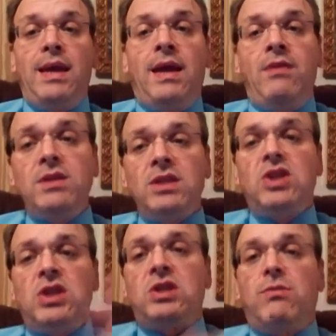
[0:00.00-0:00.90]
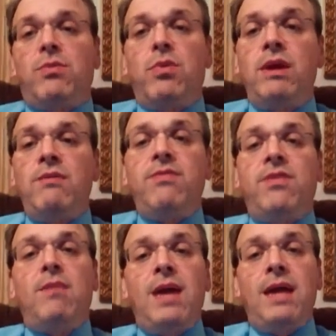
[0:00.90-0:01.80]
Now, this is just a brief
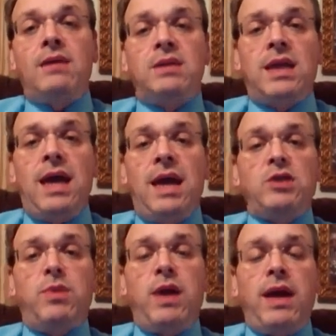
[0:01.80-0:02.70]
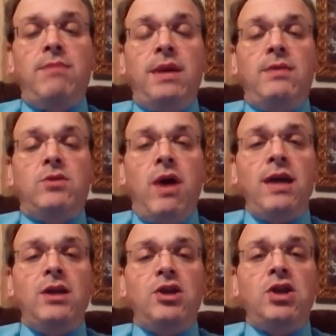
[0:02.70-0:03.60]
thumbnail sketch, but I'm
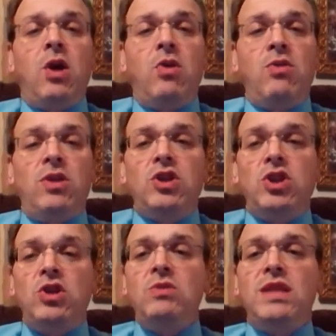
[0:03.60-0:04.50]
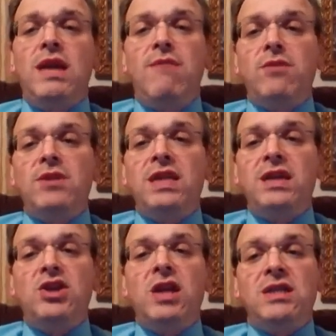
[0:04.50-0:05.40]
trying to show that the Jews never
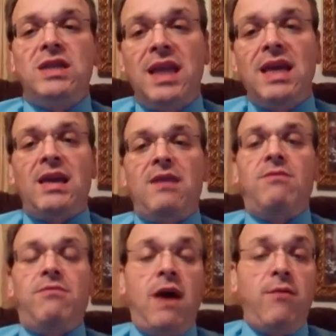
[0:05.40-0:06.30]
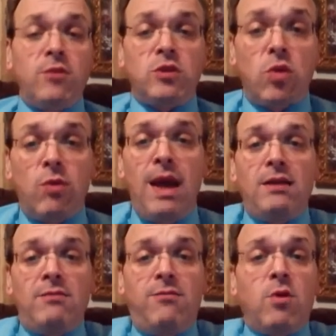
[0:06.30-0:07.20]
did just leave. Efforts were
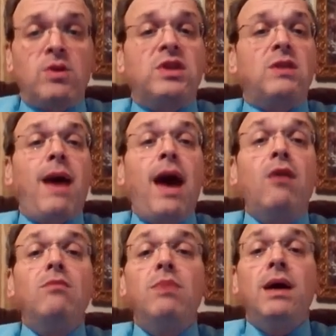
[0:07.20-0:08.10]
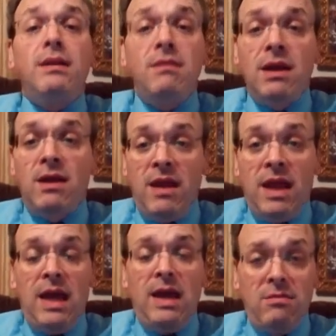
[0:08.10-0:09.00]
made to force them out, but
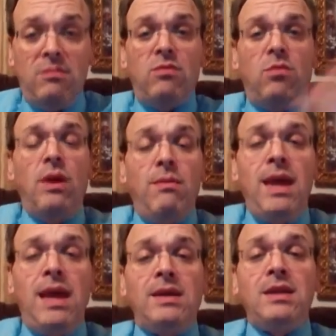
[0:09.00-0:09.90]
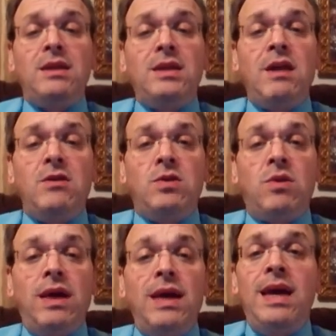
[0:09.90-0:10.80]
they remained in the
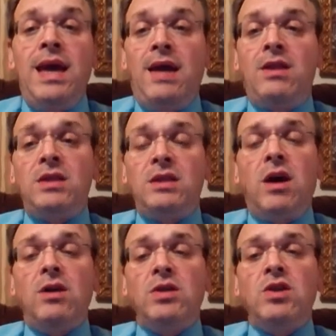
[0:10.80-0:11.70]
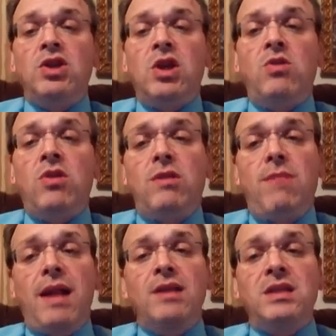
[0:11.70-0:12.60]
territory. And this is also to show that the
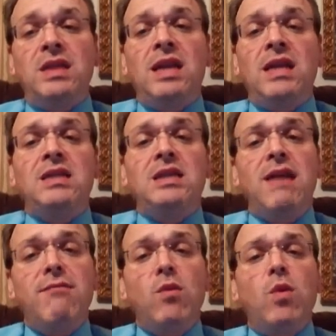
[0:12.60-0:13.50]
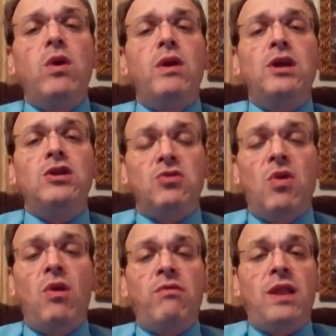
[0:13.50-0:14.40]
Palestinians never were in
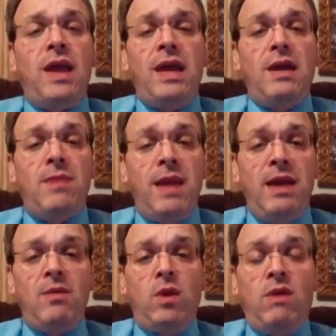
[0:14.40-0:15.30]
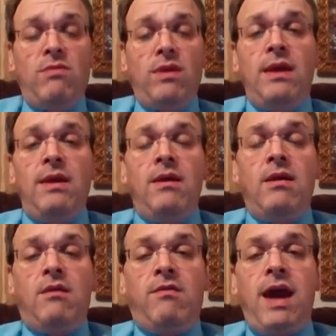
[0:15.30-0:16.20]
control of the land to begin with.
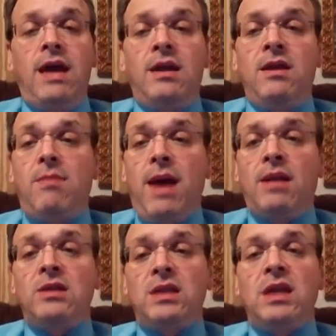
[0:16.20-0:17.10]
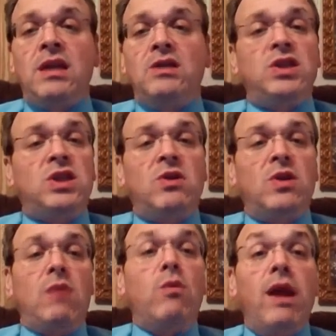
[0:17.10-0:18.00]
Finally, the Palestinians
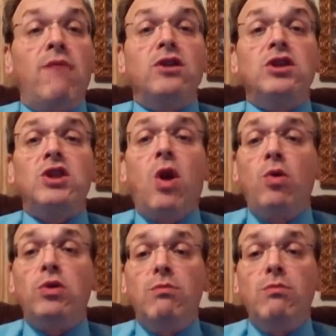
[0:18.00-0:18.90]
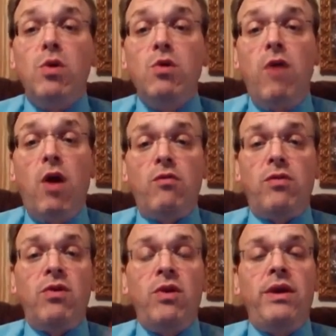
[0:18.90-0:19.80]
certainly were never just told to move
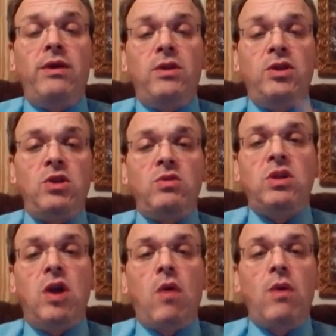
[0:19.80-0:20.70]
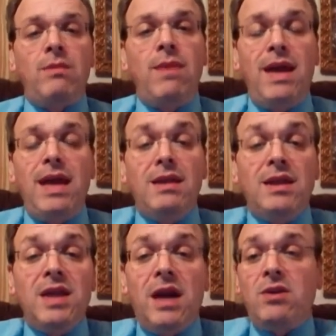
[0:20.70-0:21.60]
over. The Jews had already been in
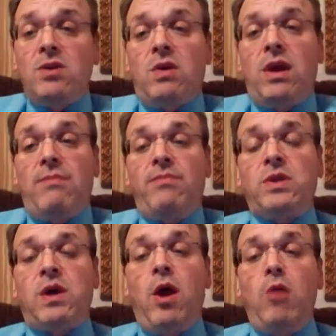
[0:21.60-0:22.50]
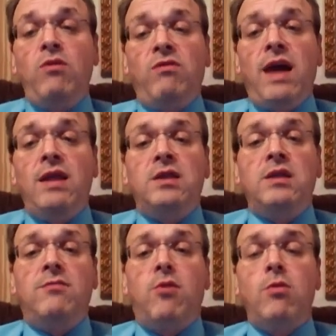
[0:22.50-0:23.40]
the territory. So I hope you find
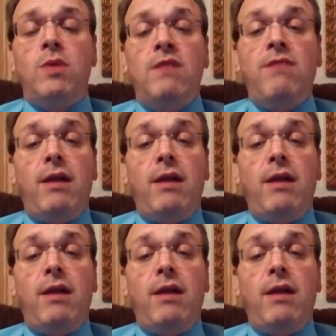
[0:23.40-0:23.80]
this informative.